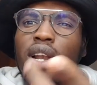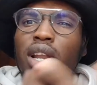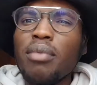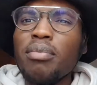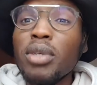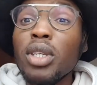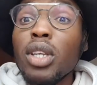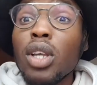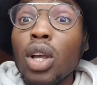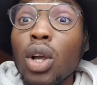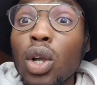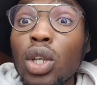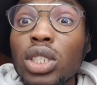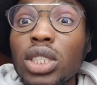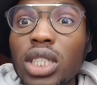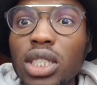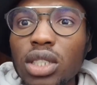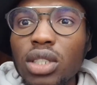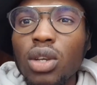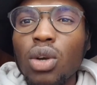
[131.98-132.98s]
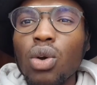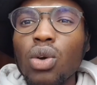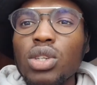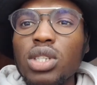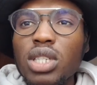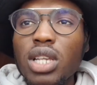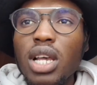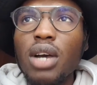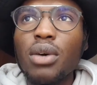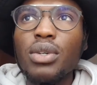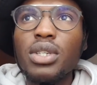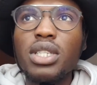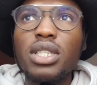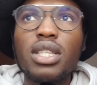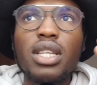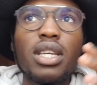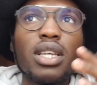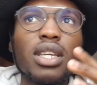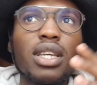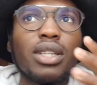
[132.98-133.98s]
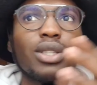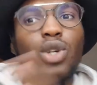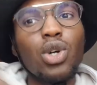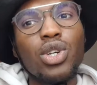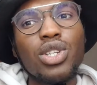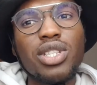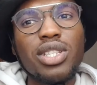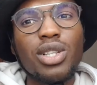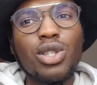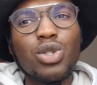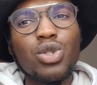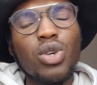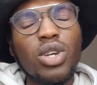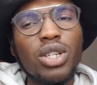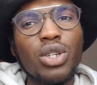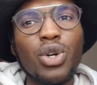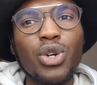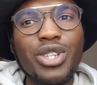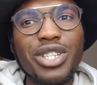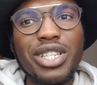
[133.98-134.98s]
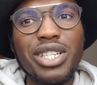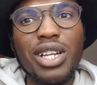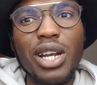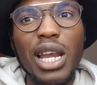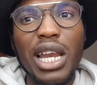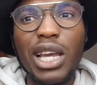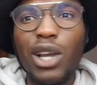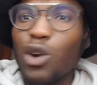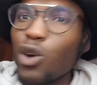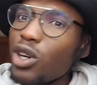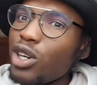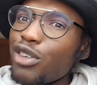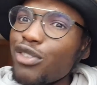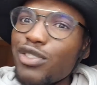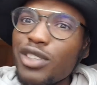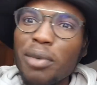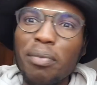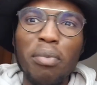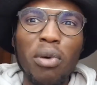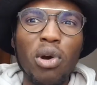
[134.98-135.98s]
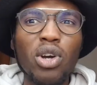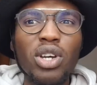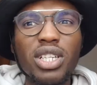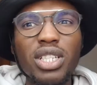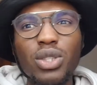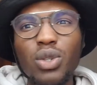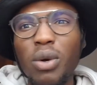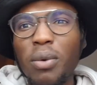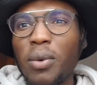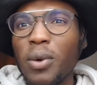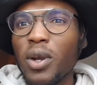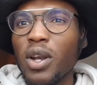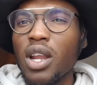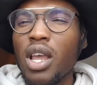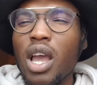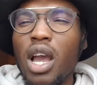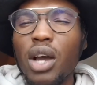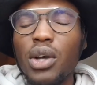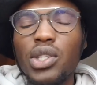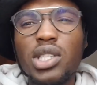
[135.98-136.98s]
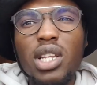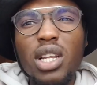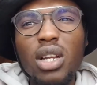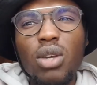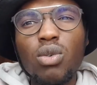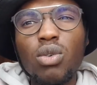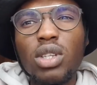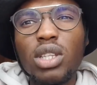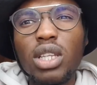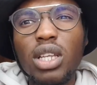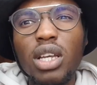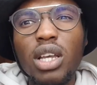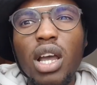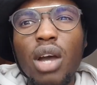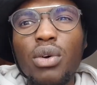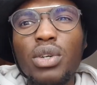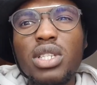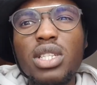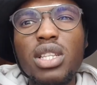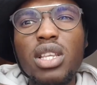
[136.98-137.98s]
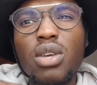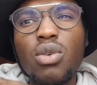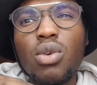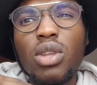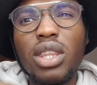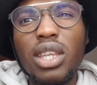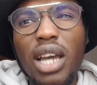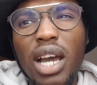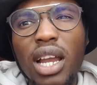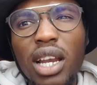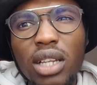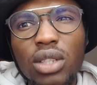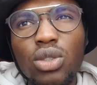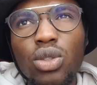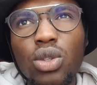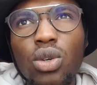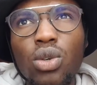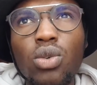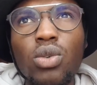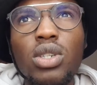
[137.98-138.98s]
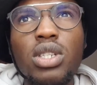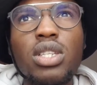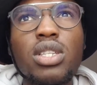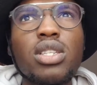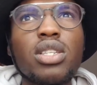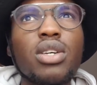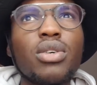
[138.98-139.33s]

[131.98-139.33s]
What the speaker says: Let me just, cause I was staying at hostel. So at hostel, like all of the boys, I was staying with Colored Owens.